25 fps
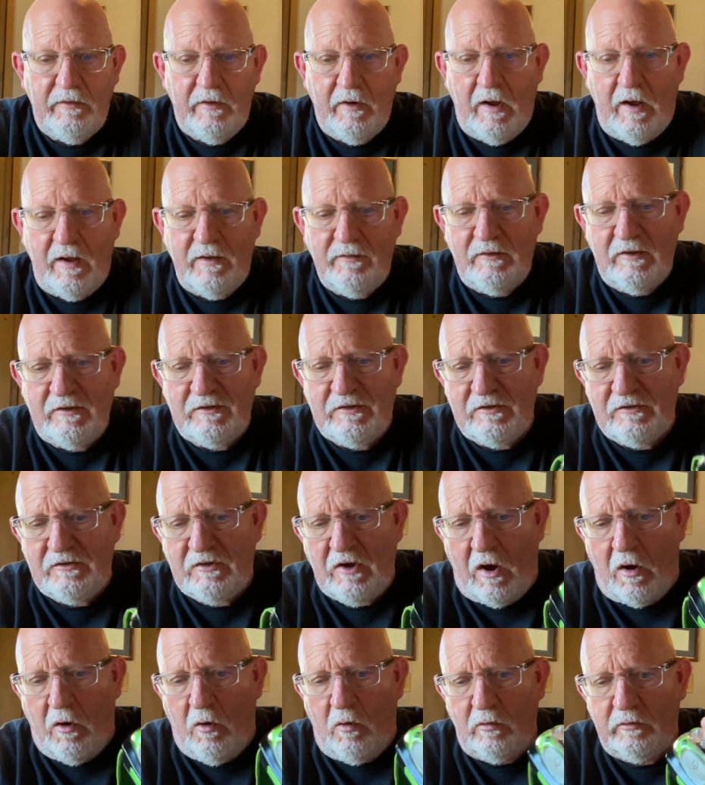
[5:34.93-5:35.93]
this is an
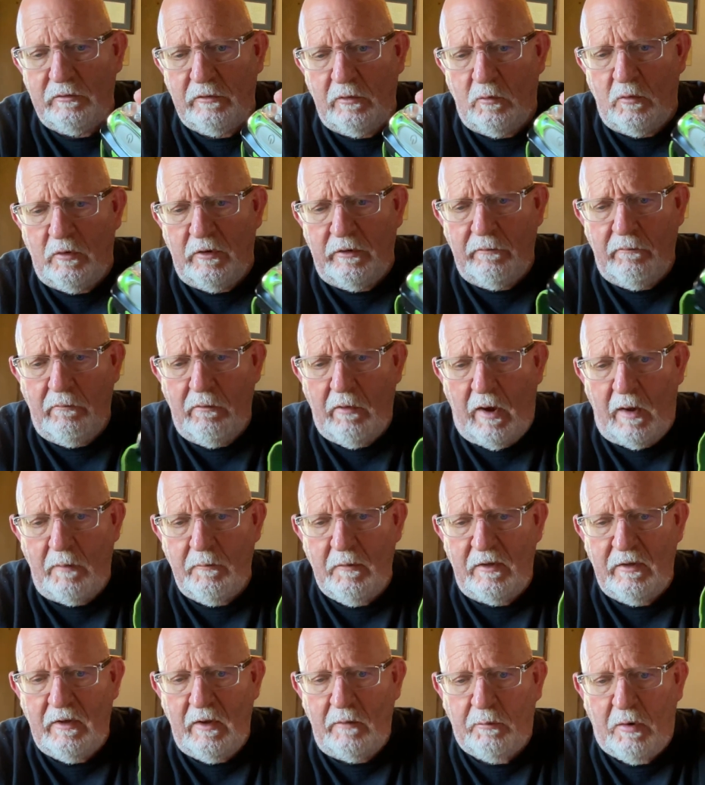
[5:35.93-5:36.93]
older one. I
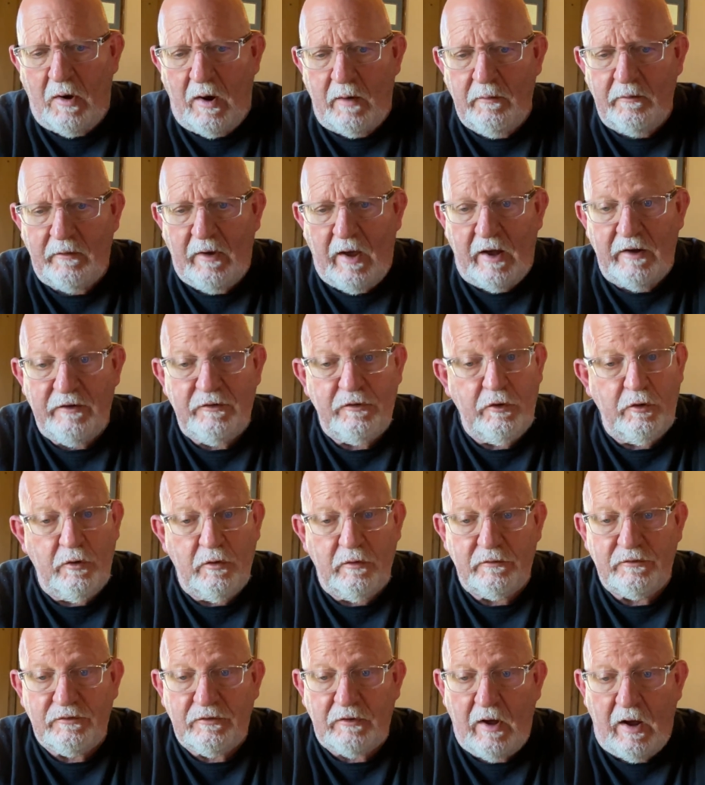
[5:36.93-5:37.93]
mean, they probably got
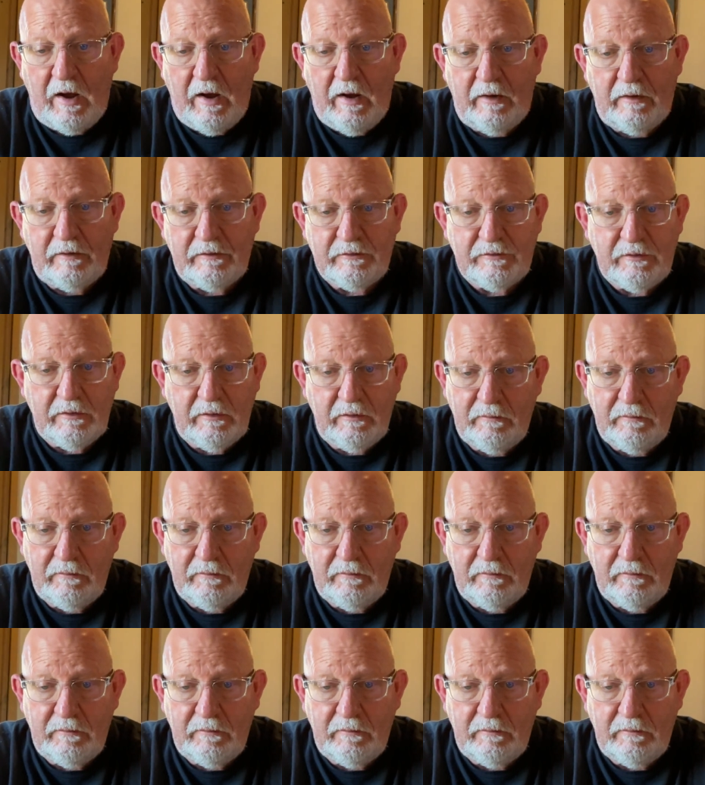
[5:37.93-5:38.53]
newer styles,